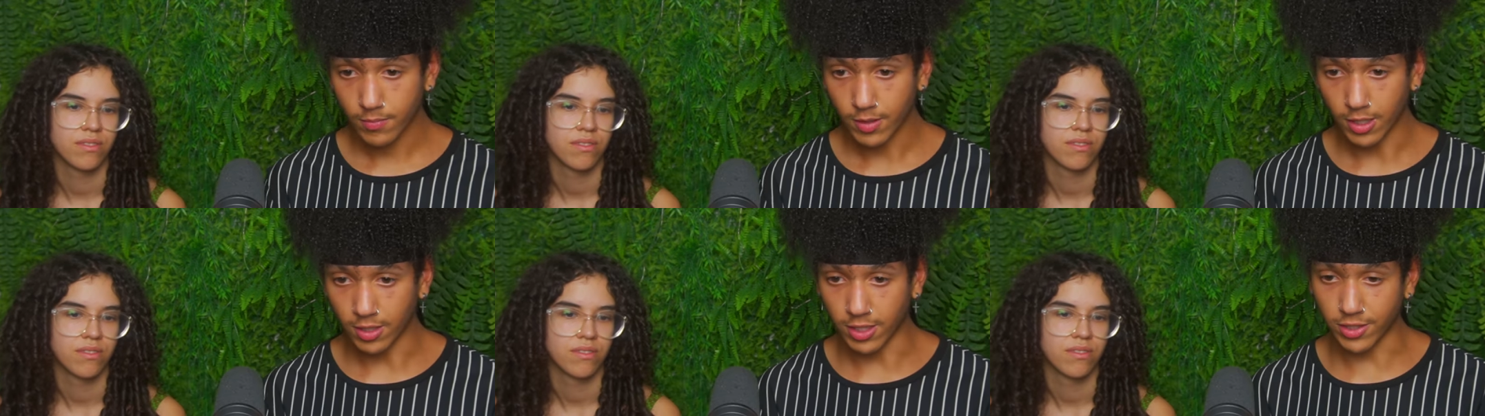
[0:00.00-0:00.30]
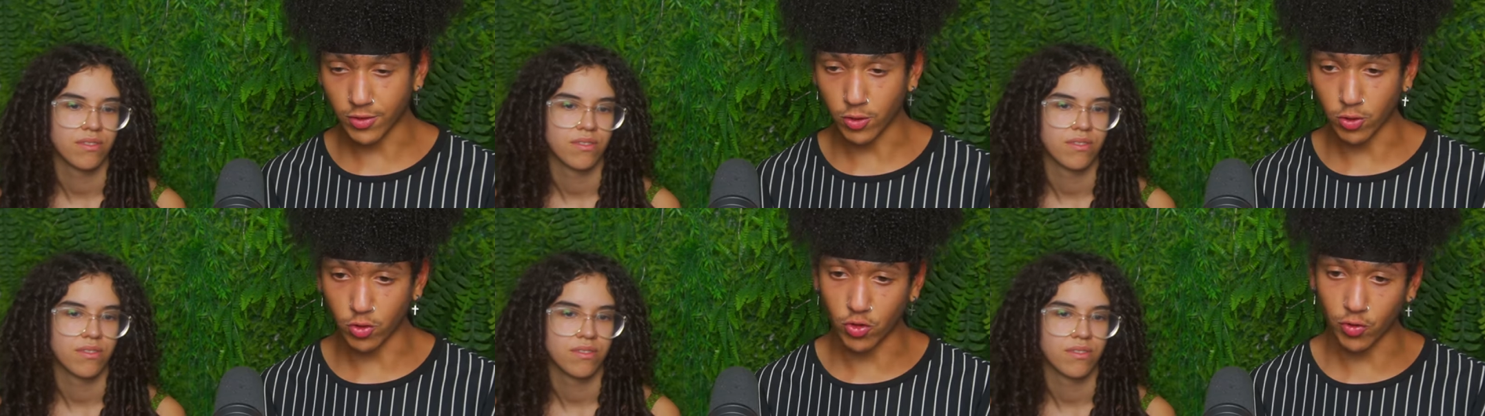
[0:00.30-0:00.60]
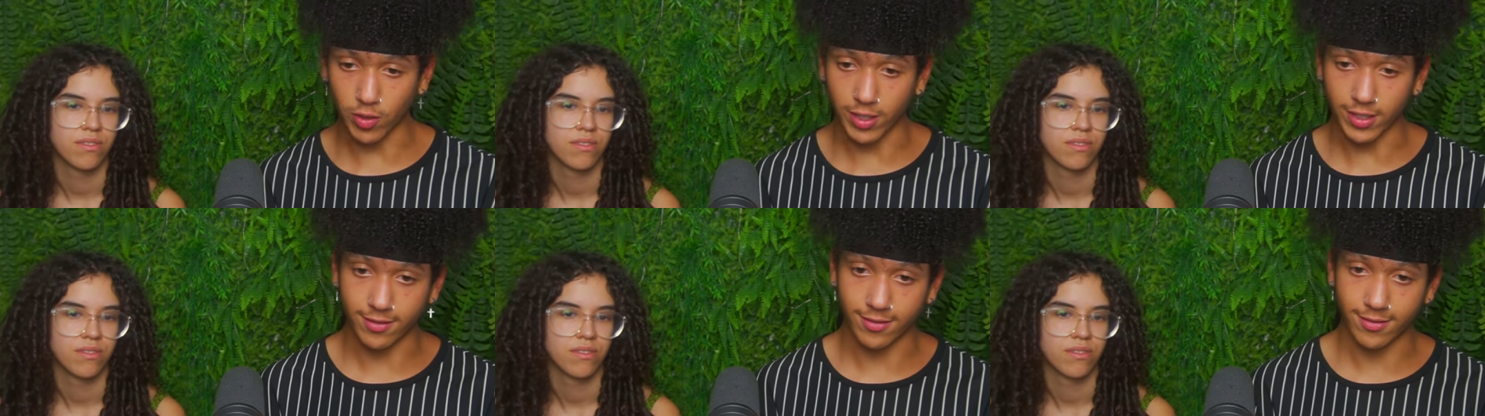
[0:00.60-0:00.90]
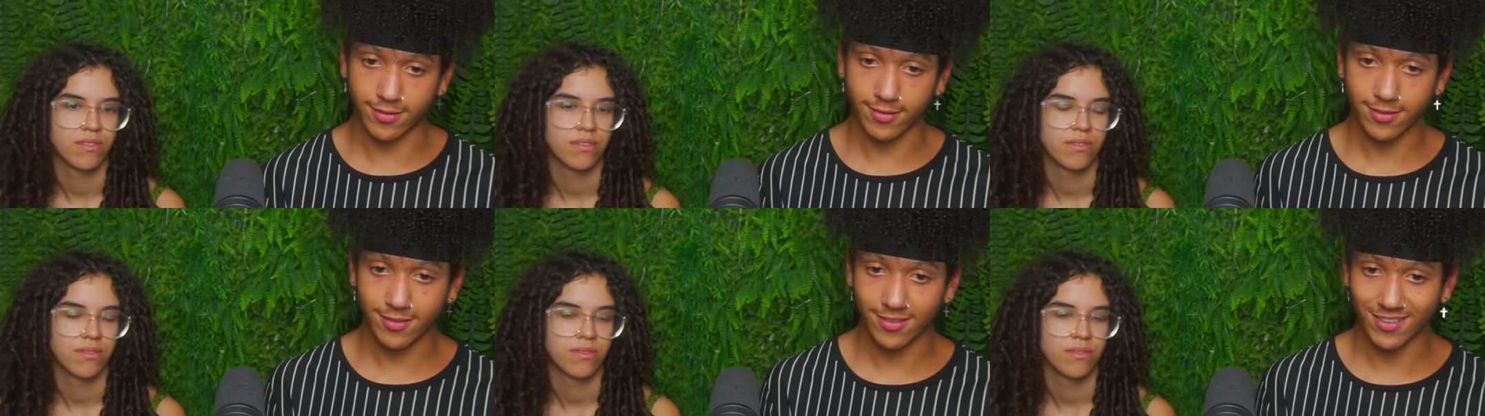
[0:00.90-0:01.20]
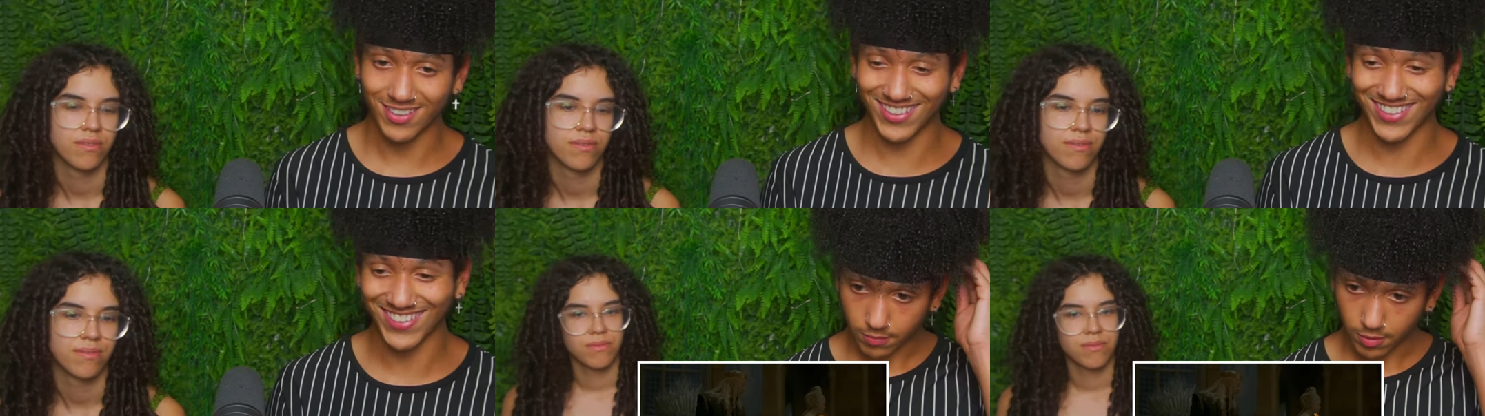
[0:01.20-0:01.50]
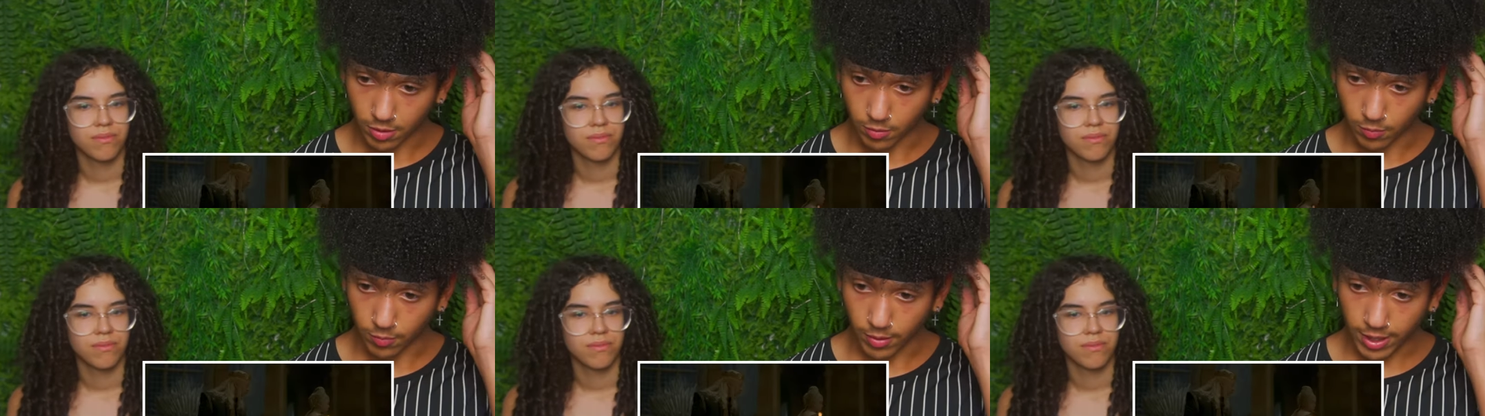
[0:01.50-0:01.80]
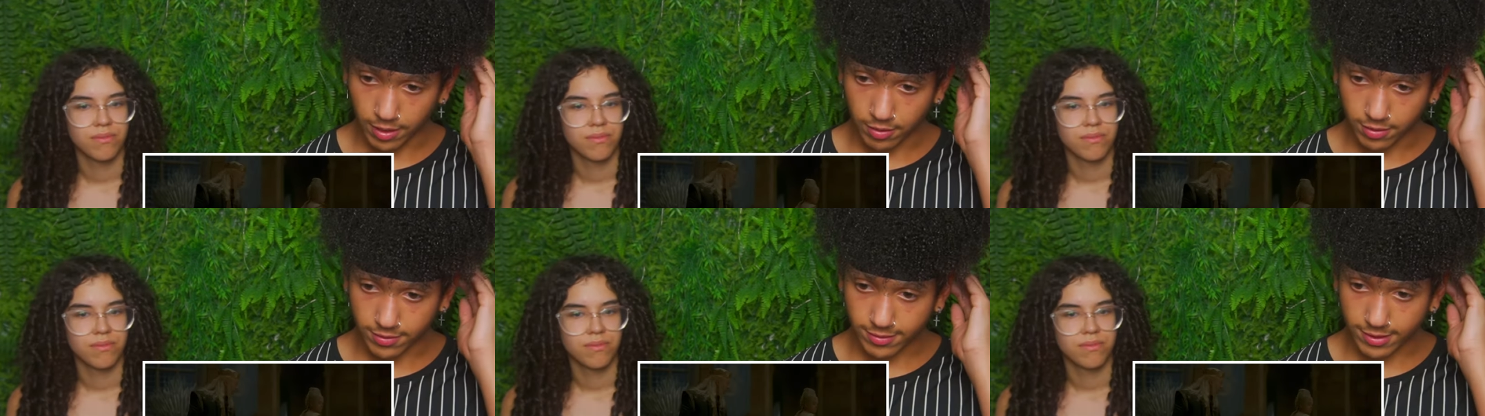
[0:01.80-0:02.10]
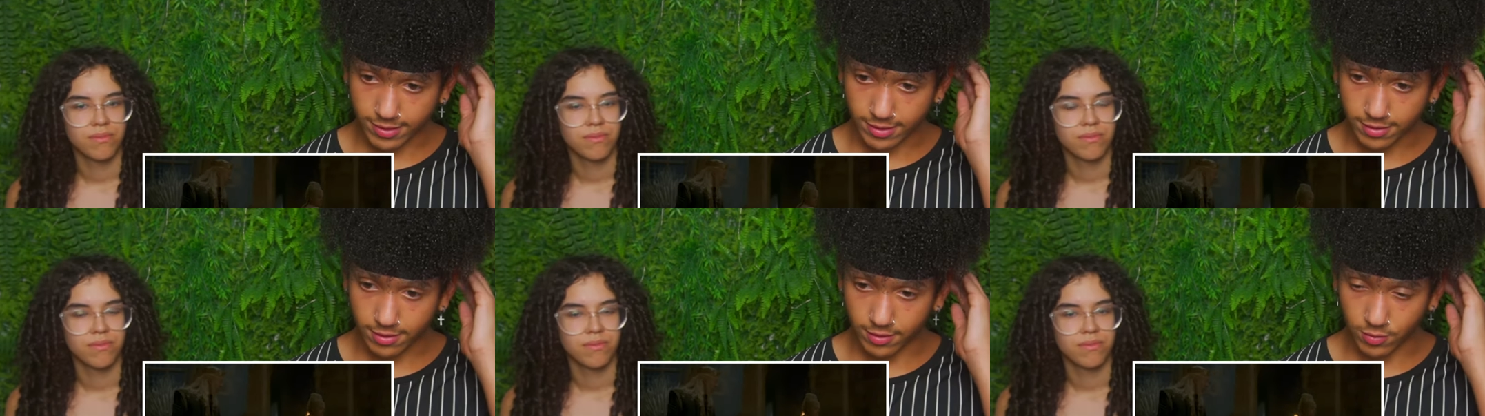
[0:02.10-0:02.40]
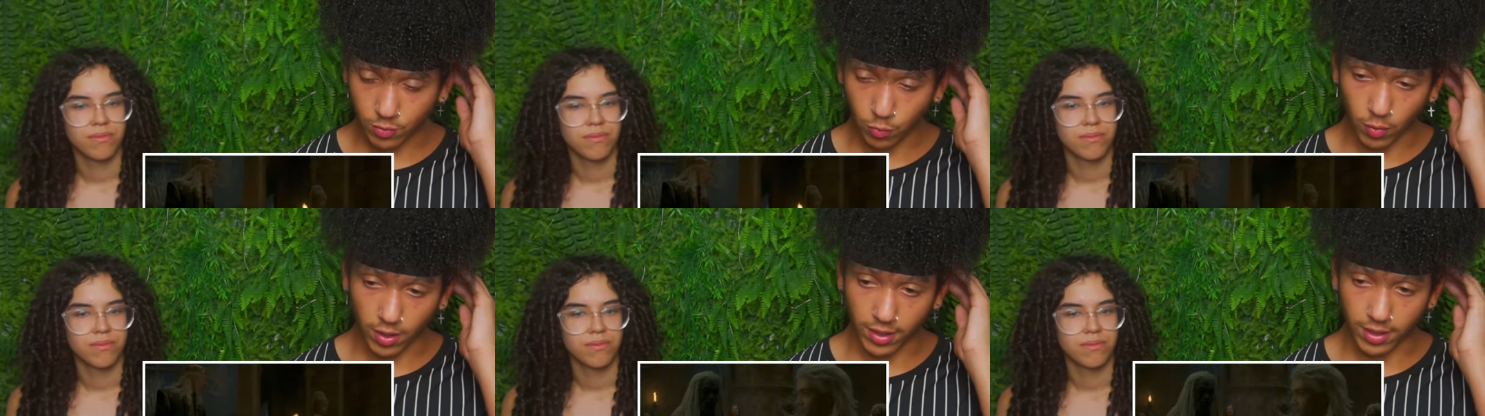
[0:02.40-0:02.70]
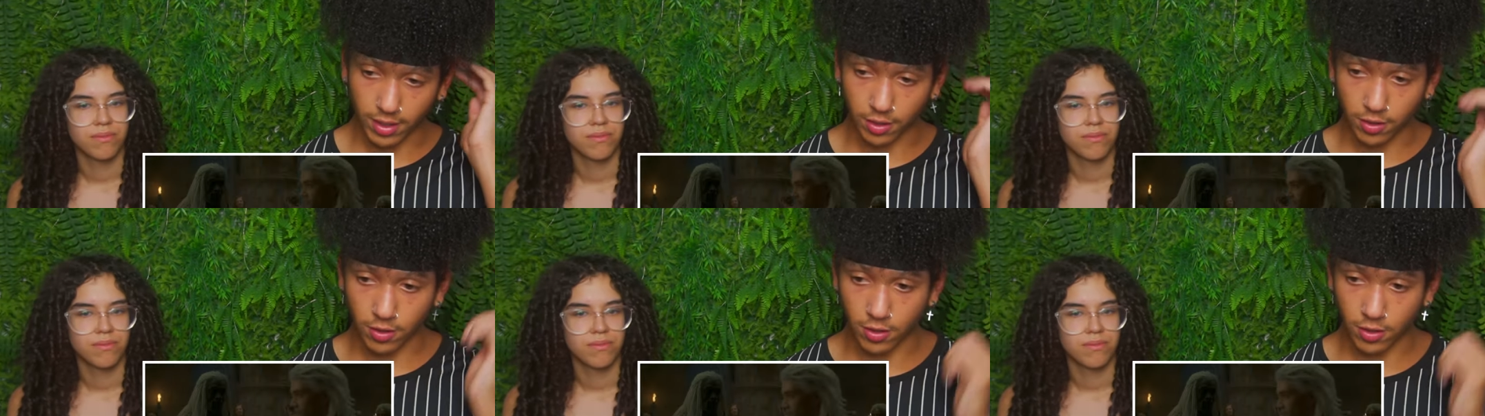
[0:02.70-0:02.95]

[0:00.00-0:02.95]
Speaker 1: I like their dreads. All right, let's get this wedding